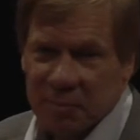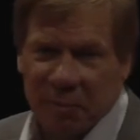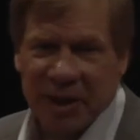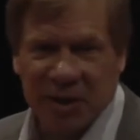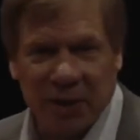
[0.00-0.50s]

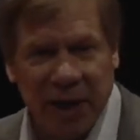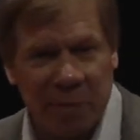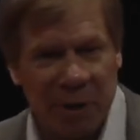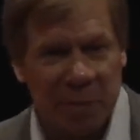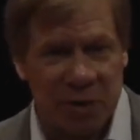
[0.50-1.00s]
Makes a lot
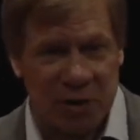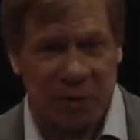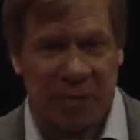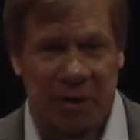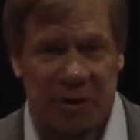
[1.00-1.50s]
of people
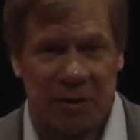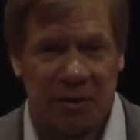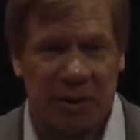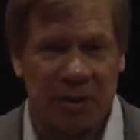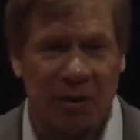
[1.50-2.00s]
squeamish.
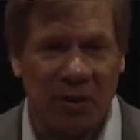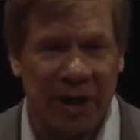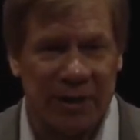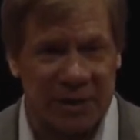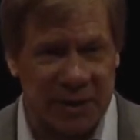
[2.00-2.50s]
They don't
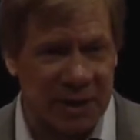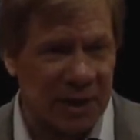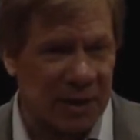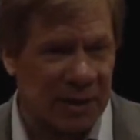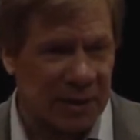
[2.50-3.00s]
like to
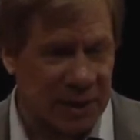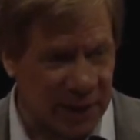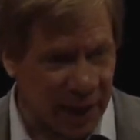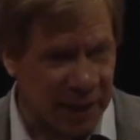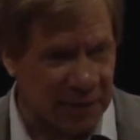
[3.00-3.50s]
see these
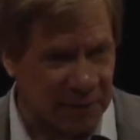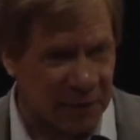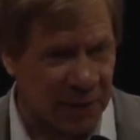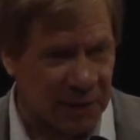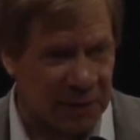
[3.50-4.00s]
kinds of
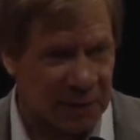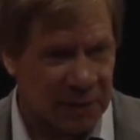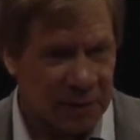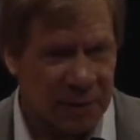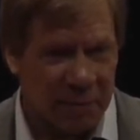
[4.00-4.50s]
things.
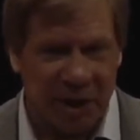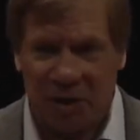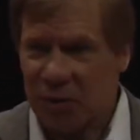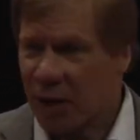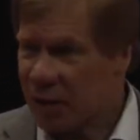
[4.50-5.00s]

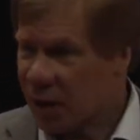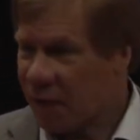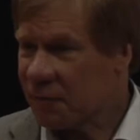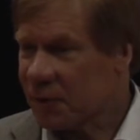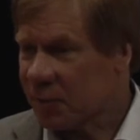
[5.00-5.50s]
Makes you
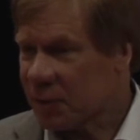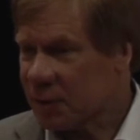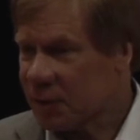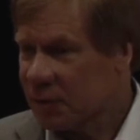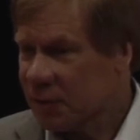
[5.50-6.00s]
uncomfortable.
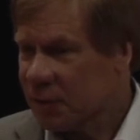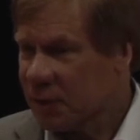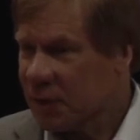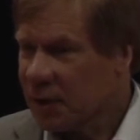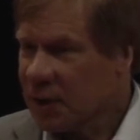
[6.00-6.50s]

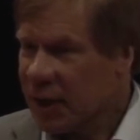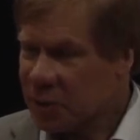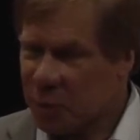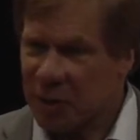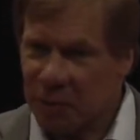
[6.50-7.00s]

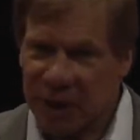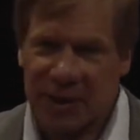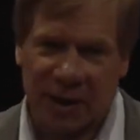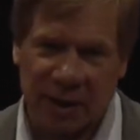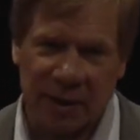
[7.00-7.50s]
That's pretty
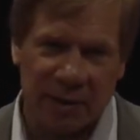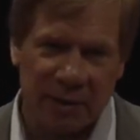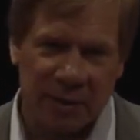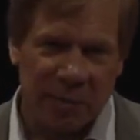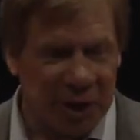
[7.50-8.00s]
risky,
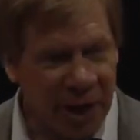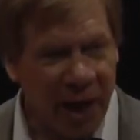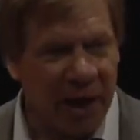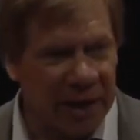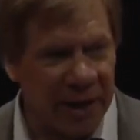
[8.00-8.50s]
pretty
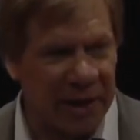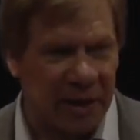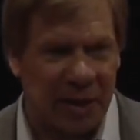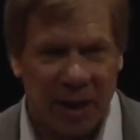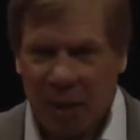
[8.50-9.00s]

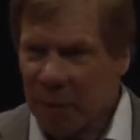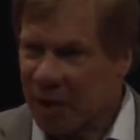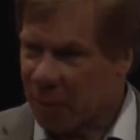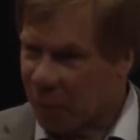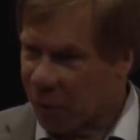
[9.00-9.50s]
hard-hitting. But
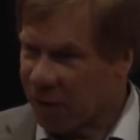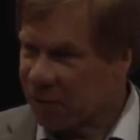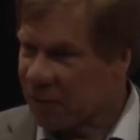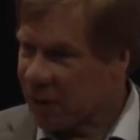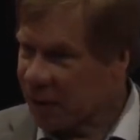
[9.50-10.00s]
it broke
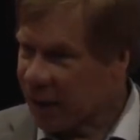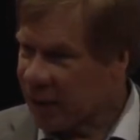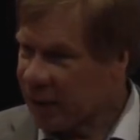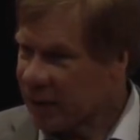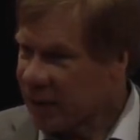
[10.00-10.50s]
through the
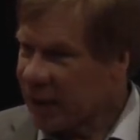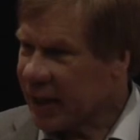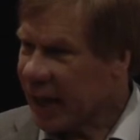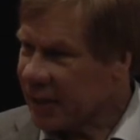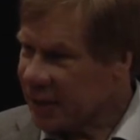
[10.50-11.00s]
clutter, it
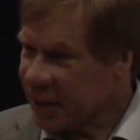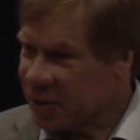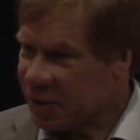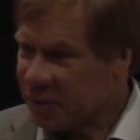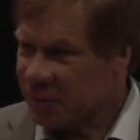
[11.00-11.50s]
got
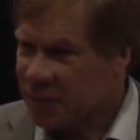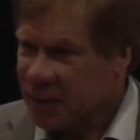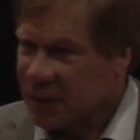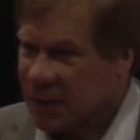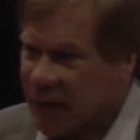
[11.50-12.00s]
attention,
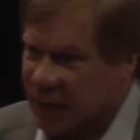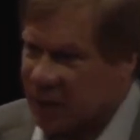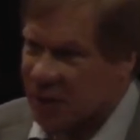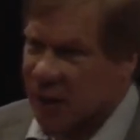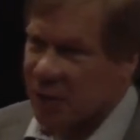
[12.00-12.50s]
got
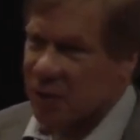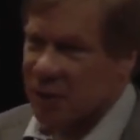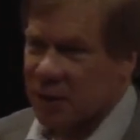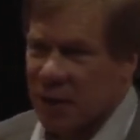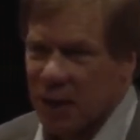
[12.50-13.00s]

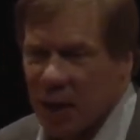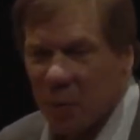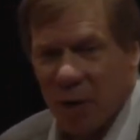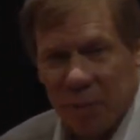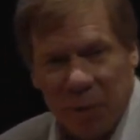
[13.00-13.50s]
discussion, and
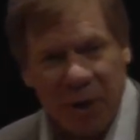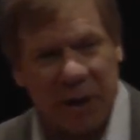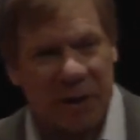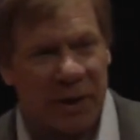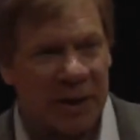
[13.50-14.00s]
more
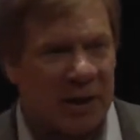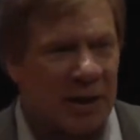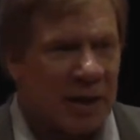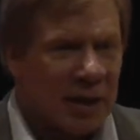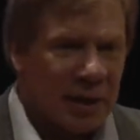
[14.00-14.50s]
importantly,
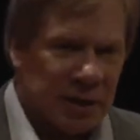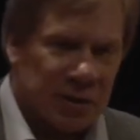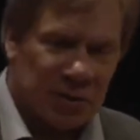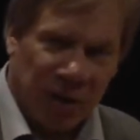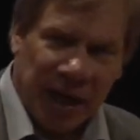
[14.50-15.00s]

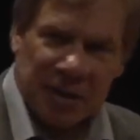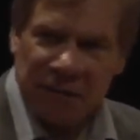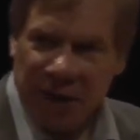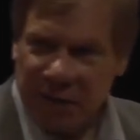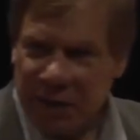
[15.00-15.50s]
there's lots
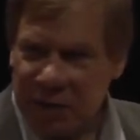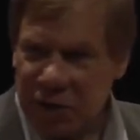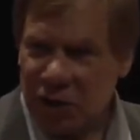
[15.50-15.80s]
of evidence to